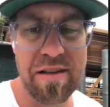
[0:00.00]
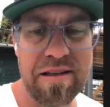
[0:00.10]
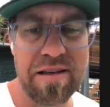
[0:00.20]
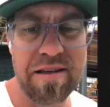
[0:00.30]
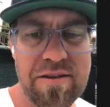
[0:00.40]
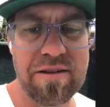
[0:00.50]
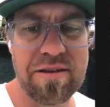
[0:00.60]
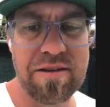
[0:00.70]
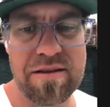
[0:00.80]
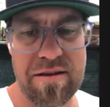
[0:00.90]
Let's
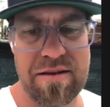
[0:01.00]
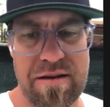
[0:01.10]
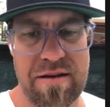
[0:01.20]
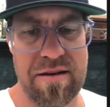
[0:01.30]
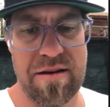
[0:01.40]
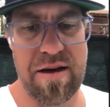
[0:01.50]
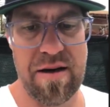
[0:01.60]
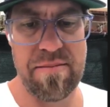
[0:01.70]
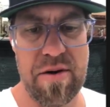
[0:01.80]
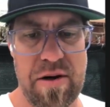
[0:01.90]
see, I'm
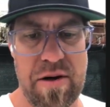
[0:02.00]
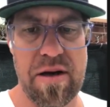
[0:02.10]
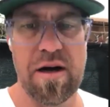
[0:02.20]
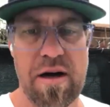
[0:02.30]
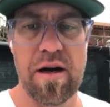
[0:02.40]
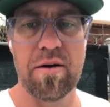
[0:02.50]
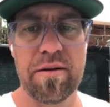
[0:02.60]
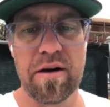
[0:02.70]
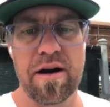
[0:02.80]
muted. Oh, there you go.